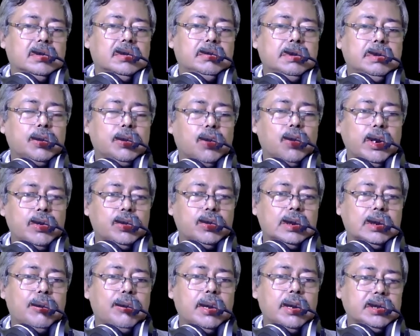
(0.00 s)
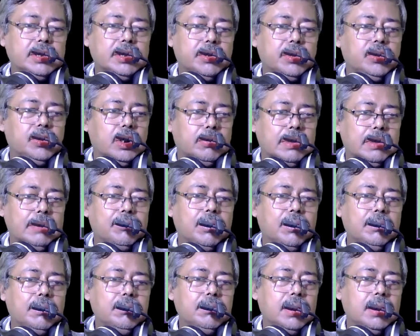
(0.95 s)
Before going to the BOYCE CODD NORMAL
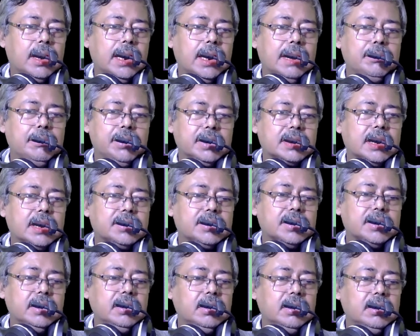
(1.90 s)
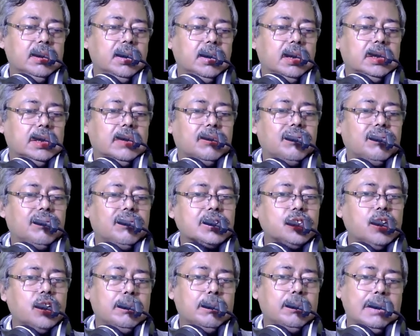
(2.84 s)
FORM, I am discussing the
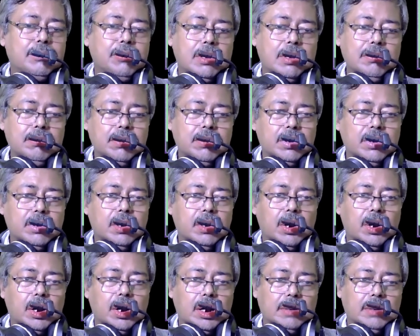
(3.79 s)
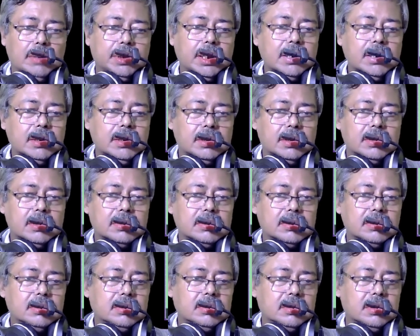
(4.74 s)
first normal form of the
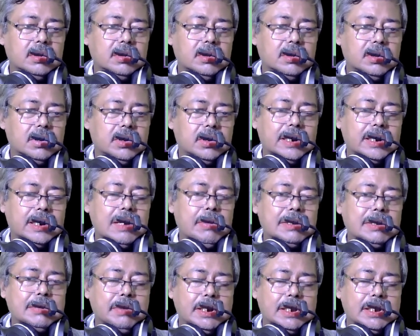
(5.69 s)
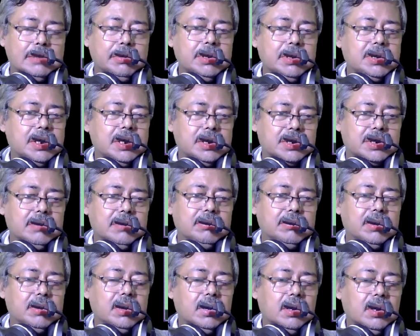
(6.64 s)
database management
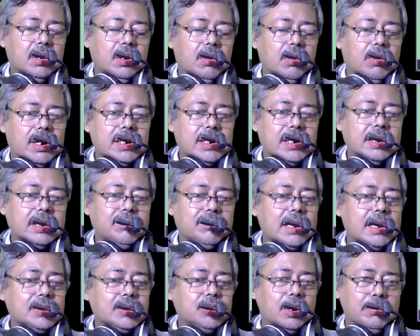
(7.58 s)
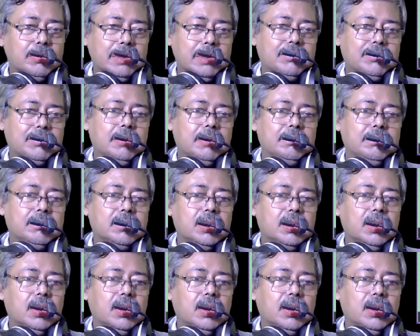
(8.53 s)
system. What is the first normal form?